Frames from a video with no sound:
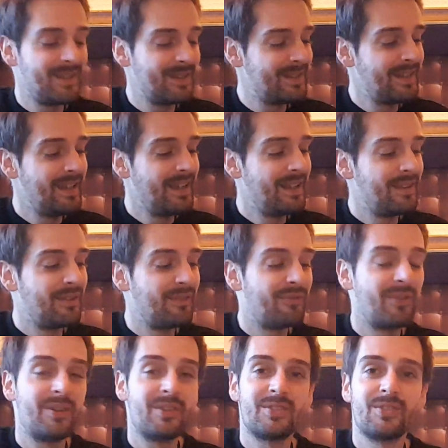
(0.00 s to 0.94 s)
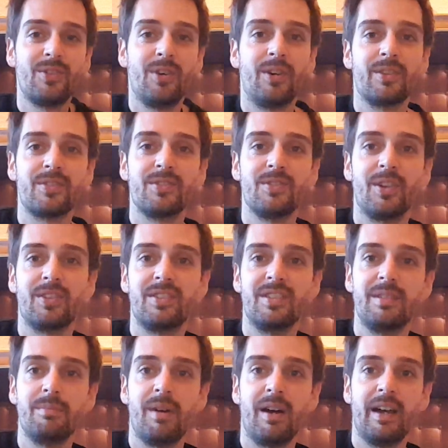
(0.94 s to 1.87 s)
is the first chord is not D
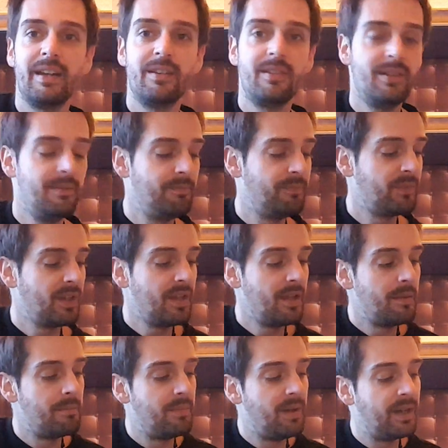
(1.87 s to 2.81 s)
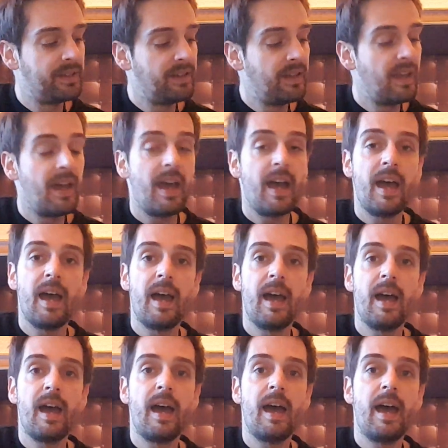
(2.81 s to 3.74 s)
minor, but
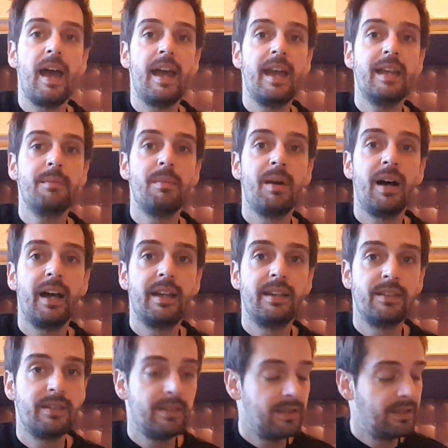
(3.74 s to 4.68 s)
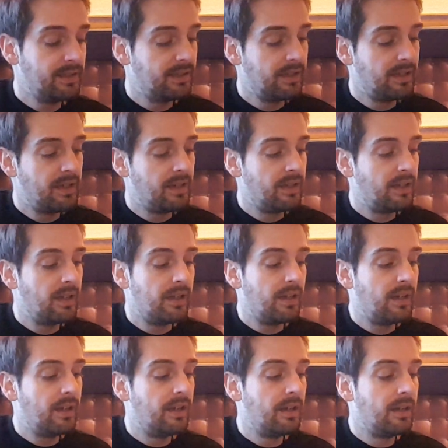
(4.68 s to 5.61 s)
A minor
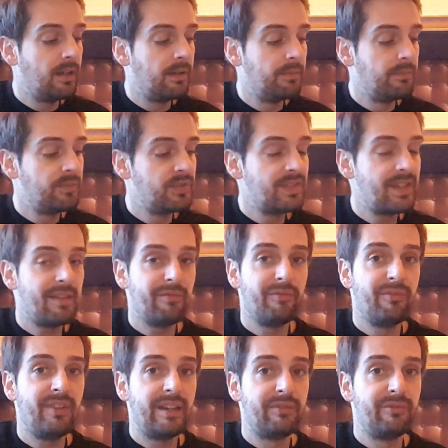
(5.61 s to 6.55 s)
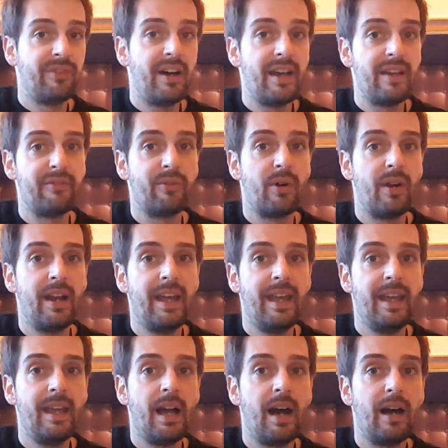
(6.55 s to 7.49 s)
7 flat 5, or
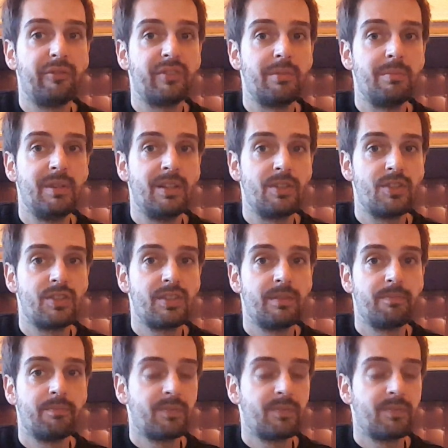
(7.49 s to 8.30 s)
A half diminished.